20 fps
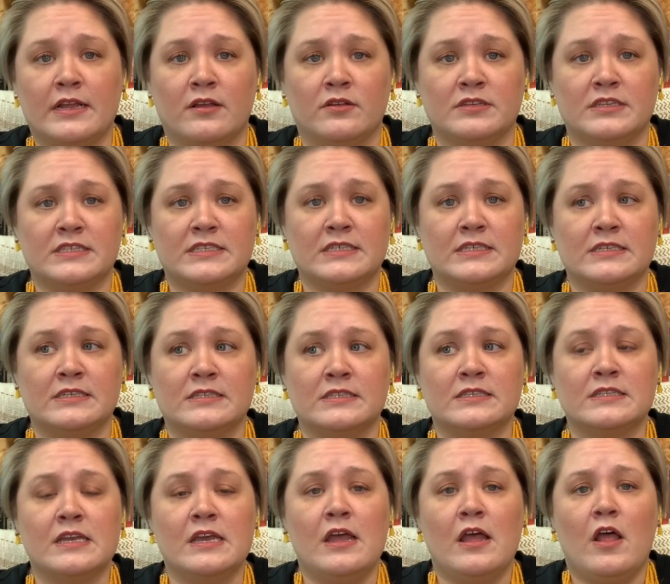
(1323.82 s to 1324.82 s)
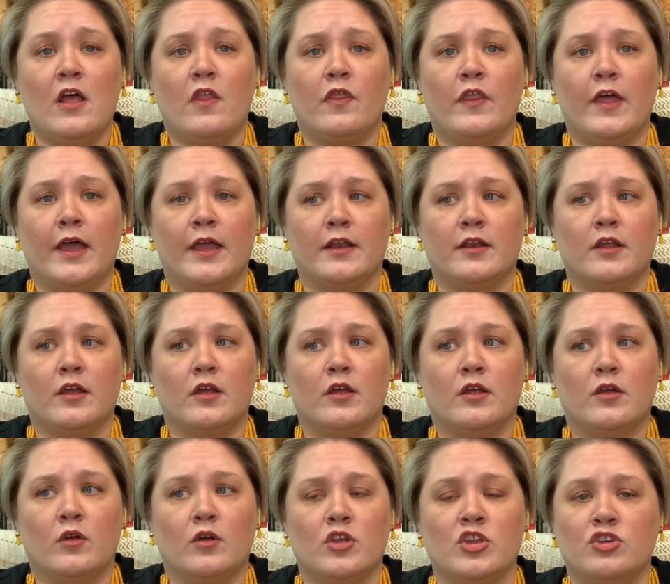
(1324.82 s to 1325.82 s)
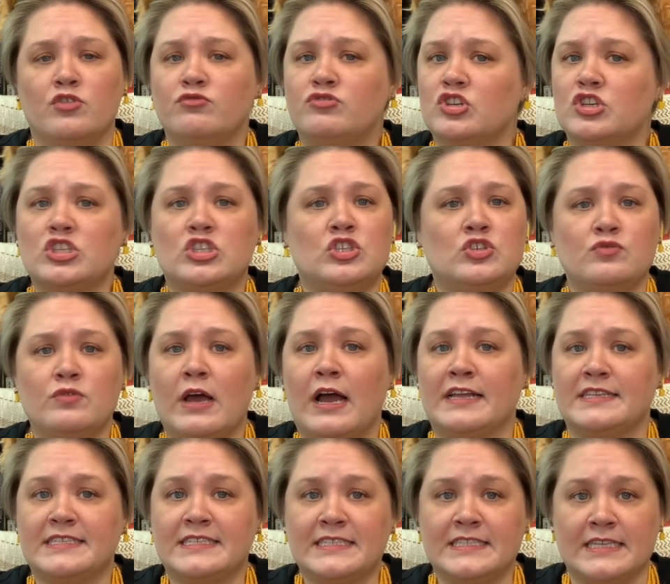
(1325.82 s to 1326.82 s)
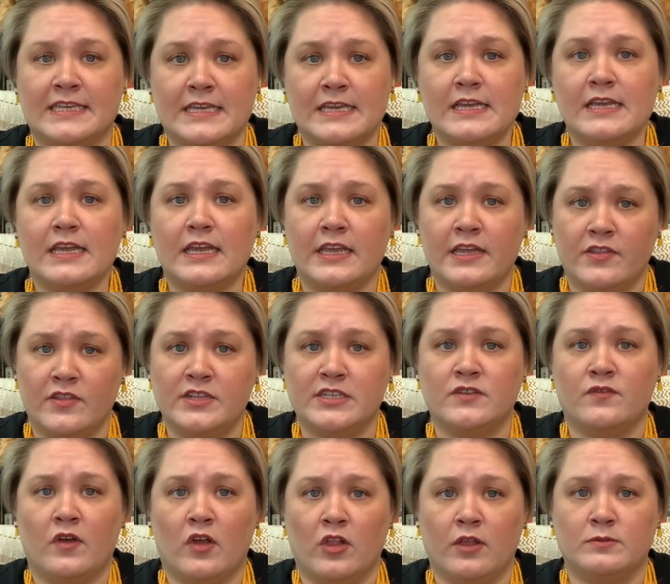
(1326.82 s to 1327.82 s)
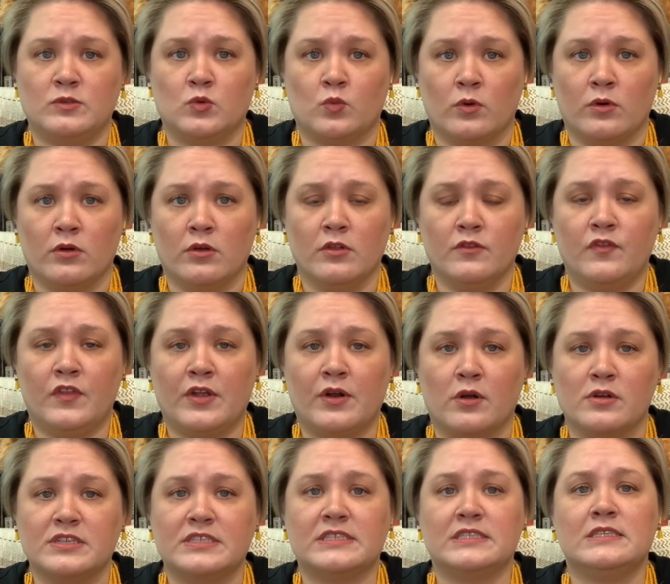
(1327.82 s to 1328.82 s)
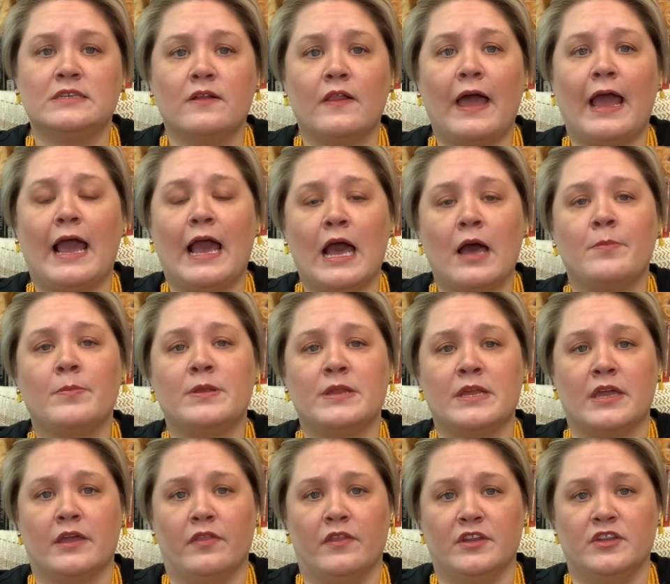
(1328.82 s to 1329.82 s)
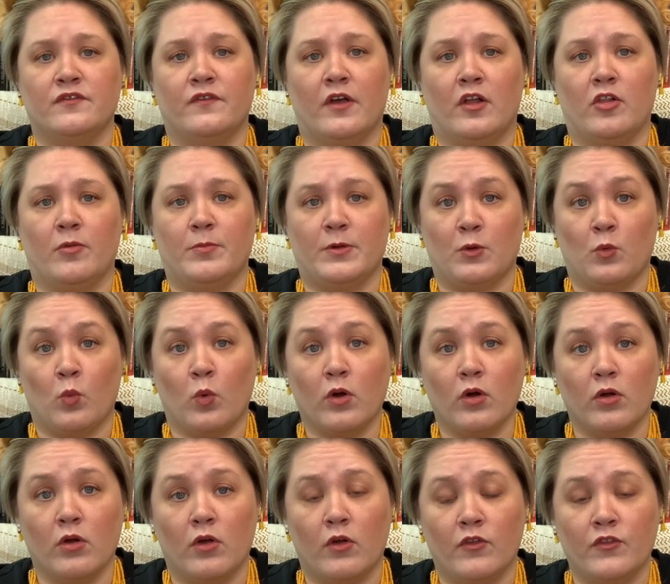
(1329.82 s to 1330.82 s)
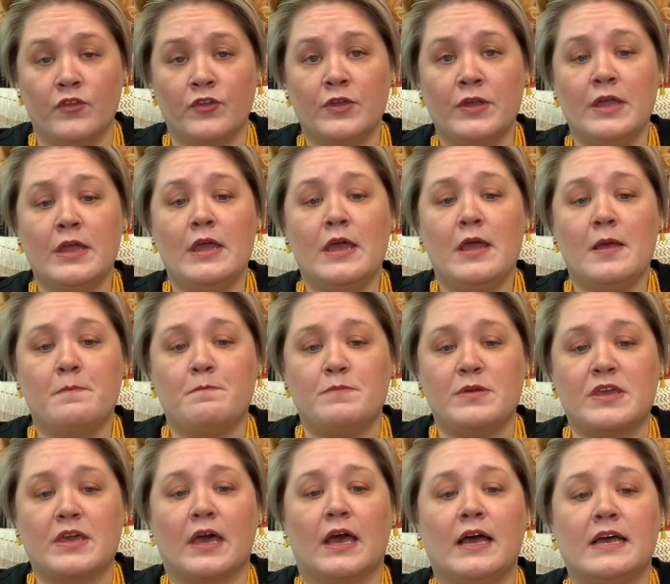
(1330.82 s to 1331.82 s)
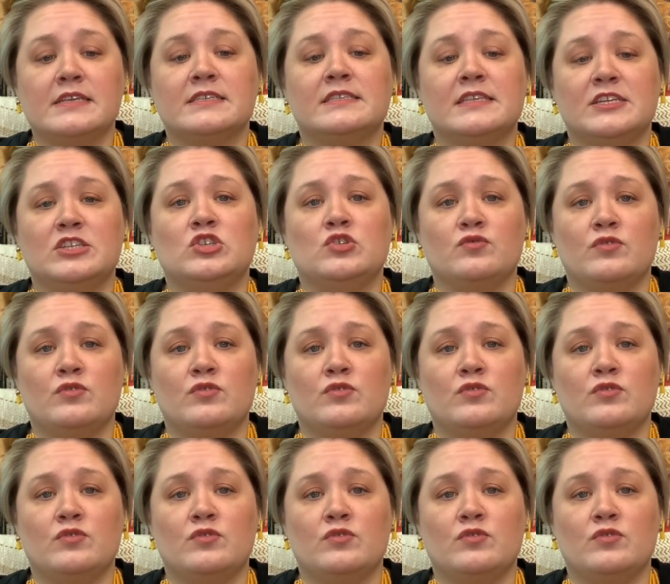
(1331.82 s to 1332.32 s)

illnesses that you just do not see in the developed world, that are still happening in the developing world because they